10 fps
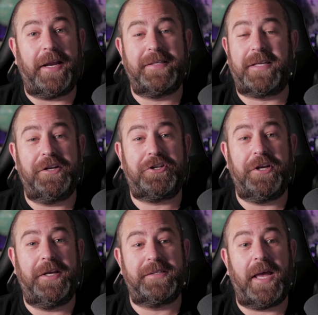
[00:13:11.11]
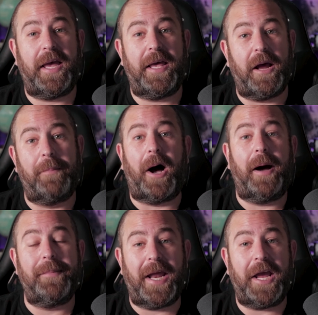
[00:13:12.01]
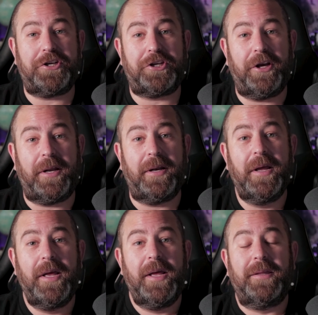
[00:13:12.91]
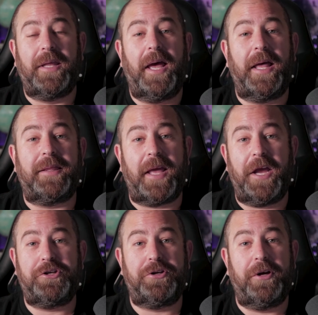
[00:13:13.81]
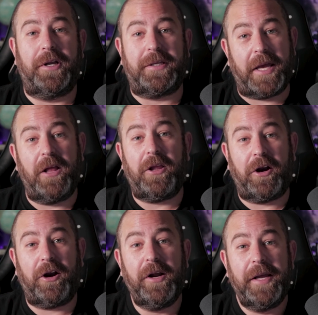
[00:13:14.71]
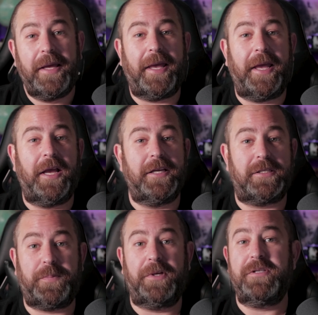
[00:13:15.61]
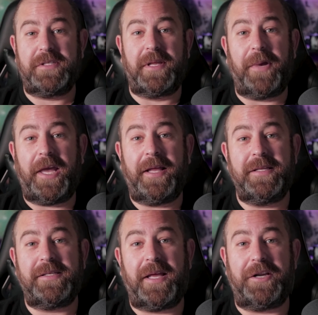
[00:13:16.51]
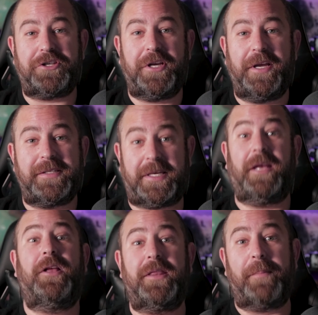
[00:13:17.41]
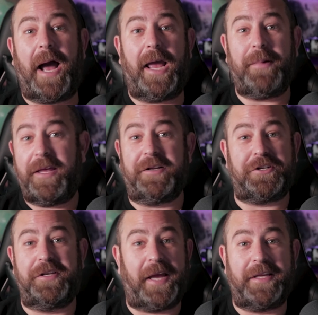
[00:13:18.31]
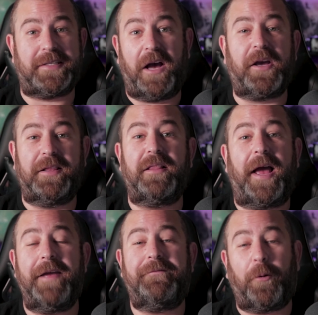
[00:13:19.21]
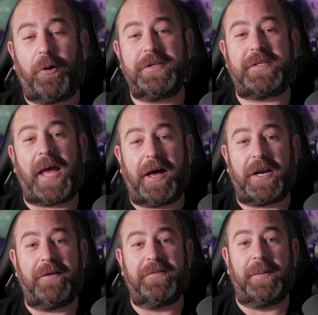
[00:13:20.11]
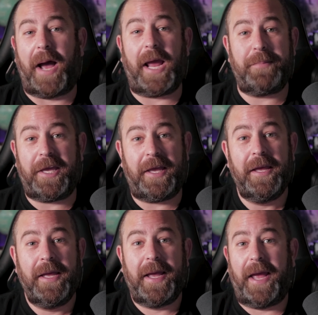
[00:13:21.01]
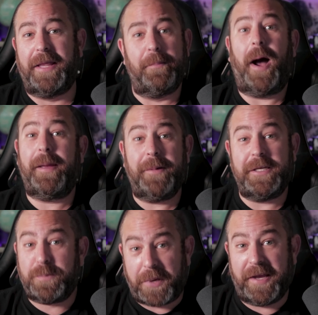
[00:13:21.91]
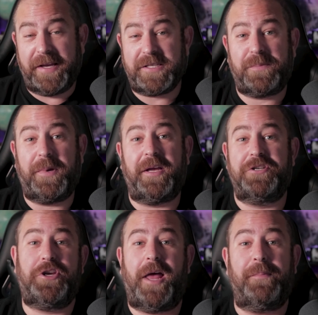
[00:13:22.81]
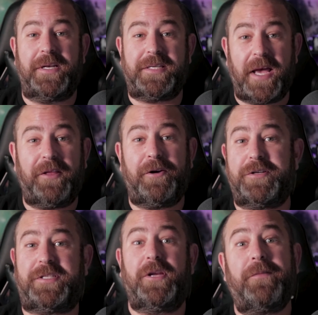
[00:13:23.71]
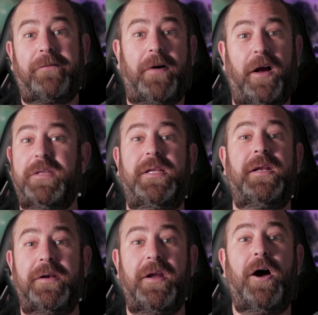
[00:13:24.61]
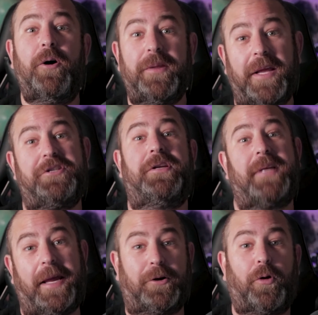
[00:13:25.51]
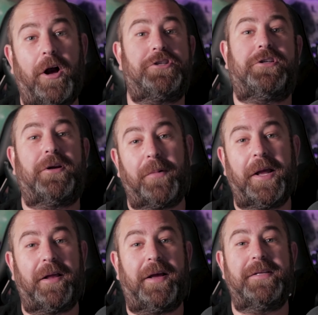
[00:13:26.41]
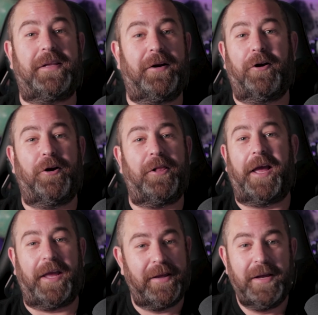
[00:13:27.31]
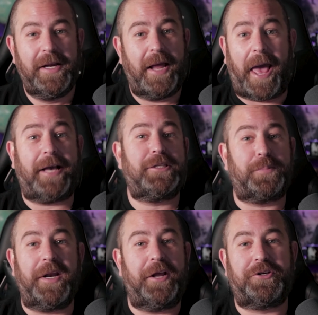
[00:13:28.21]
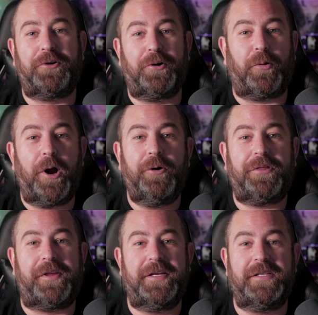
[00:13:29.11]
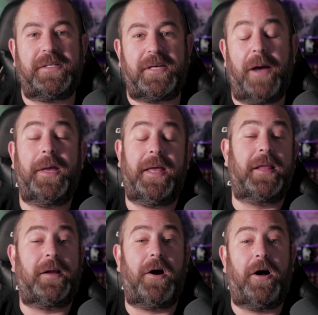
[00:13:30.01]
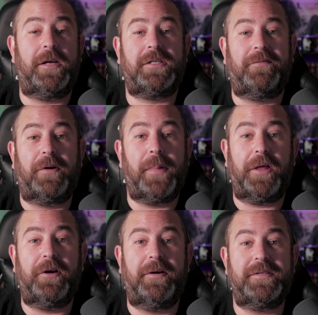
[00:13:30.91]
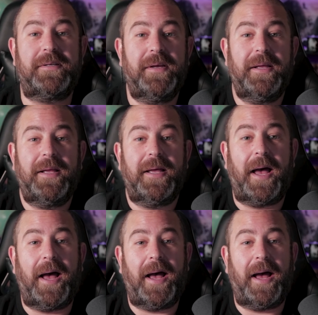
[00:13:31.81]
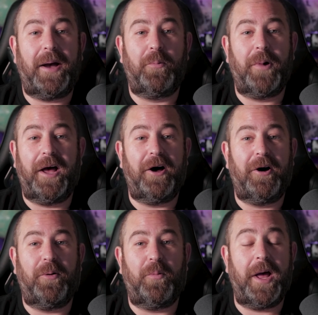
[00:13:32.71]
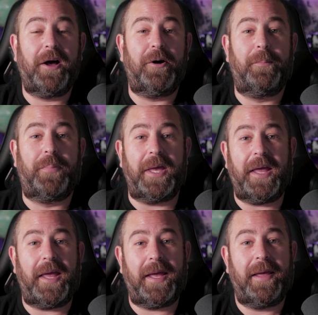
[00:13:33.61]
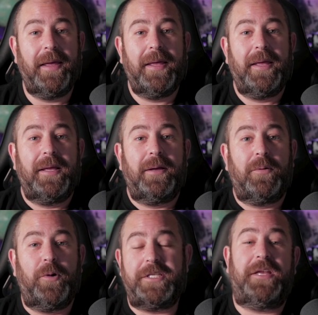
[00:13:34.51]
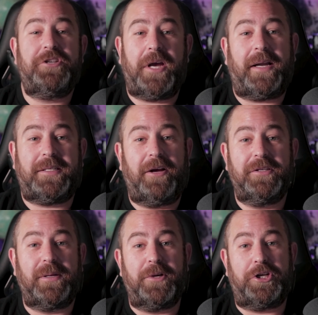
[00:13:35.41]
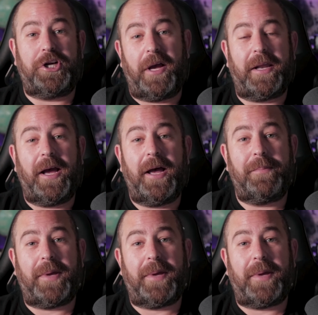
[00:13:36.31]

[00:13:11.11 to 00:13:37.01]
He says she's an abomination, that they should kill her. He spills the beans that she's killing the Mybi, that she's like sucking the life force out of the Mybi, and the Mybi's pissed because she hadn't been telling her. Silver Fox didn't know, and then she's like crushed to realize that her like exponential growth is coming at the cost of her mother's well-being. Whiskey Jack tells him to shut up.